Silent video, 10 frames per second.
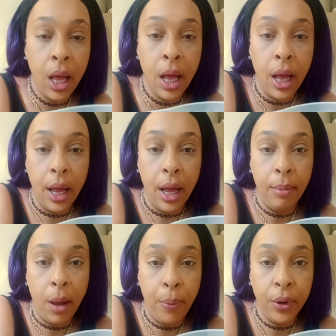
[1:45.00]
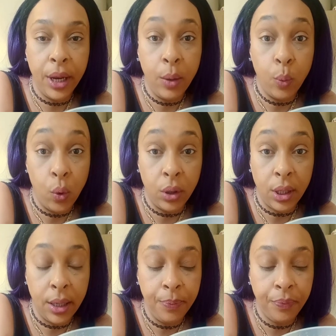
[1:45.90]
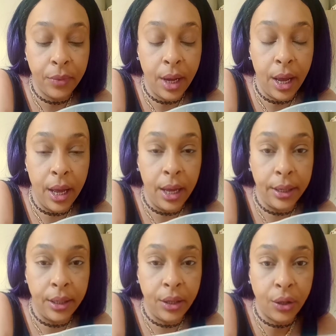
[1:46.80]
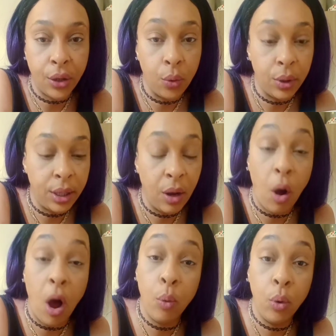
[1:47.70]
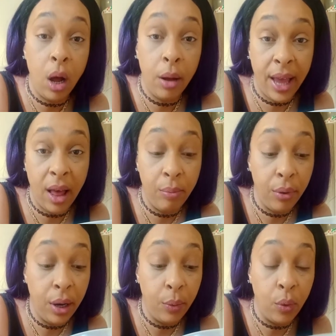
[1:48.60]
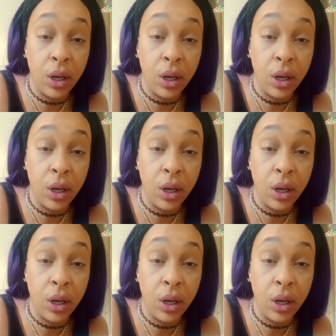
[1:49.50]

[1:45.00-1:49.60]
I put it in water and soaked it, hot kettle boiling water.